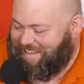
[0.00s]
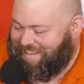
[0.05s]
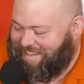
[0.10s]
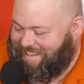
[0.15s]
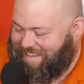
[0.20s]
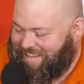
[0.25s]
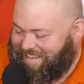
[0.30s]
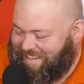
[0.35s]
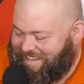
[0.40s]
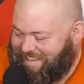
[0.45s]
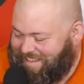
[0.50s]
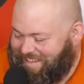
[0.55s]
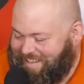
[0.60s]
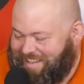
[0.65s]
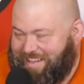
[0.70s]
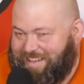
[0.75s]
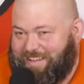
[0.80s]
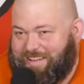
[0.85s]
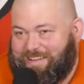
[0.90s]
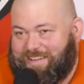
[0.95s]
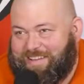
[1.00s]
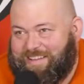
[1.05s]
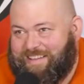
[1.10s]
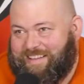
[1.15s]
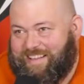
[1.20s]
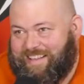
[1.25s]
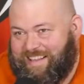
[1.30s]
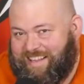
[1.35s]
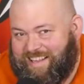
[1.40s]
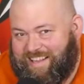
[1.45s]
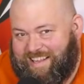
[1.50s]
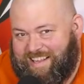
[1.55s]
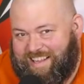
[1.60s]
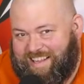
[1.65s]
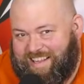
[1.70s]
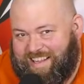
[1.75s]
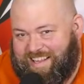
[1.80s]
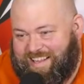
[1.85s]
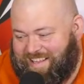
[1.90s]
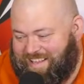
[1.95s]

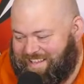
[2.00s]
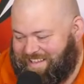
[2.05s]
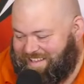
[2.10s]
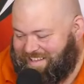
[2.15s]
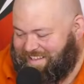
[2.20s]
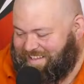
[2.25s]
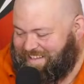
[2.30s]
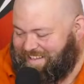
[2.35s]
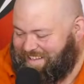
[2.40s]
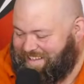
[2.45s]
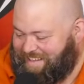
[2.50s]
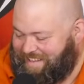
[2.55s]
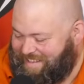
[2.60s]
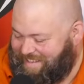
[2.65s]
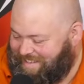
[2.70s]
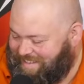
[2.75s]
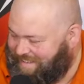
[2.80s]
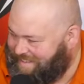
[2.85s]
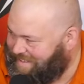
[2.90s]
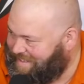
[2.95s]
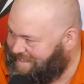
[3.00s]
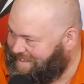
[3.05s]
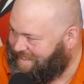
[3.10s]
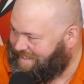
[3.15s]
No words are spoken by the person on screen.